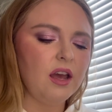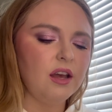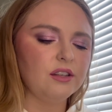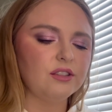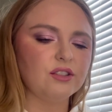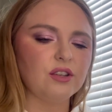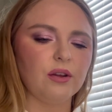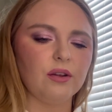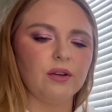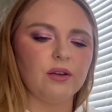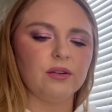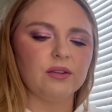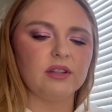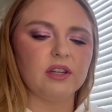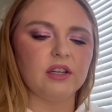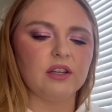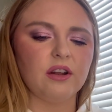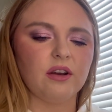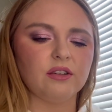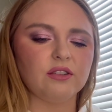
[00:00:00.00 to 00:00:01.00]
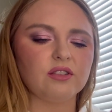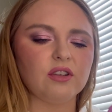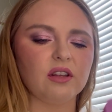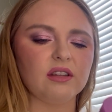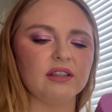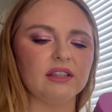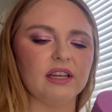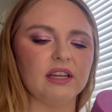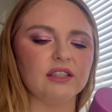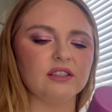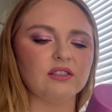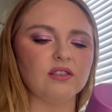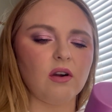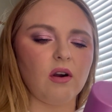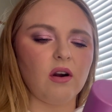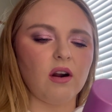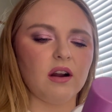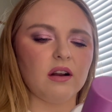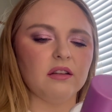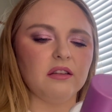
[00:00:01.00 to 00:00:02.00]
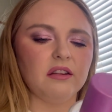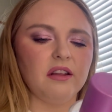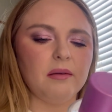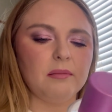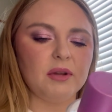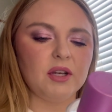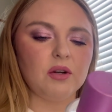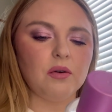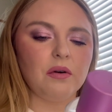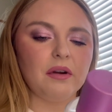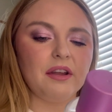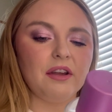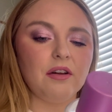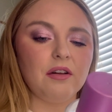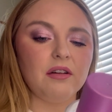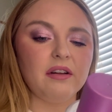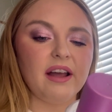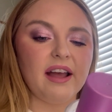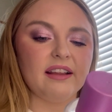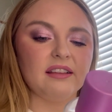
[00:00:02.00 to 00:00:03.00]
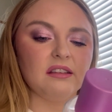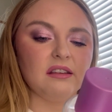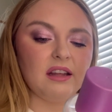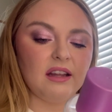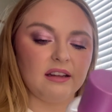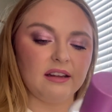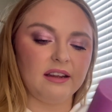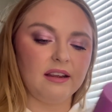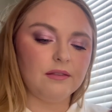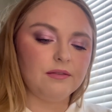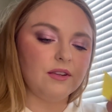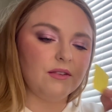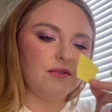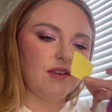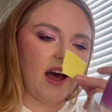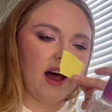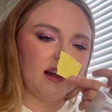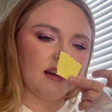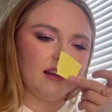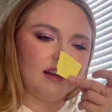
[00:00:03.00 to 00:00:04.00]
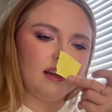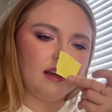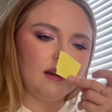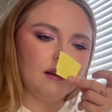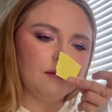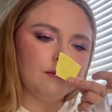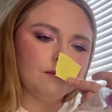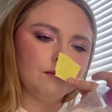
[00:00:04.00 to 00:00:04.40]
So the notes on this are lemon oil and lily of the valley.